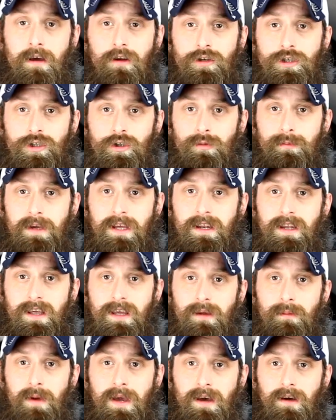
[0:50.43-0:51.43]
shoot me an
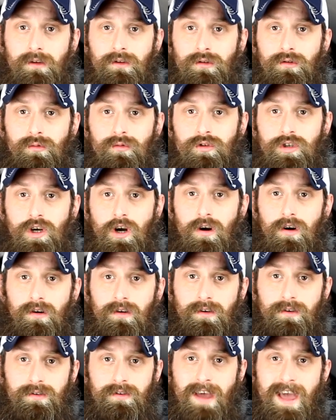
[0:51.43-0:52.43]
email to
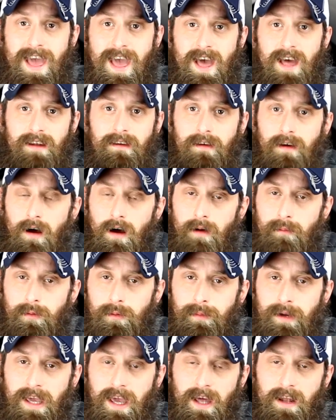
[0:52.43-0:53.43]

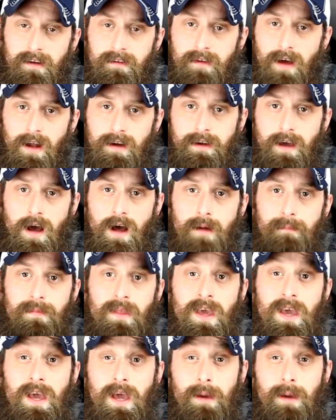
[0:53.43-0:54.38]
charles@humblemechanic.com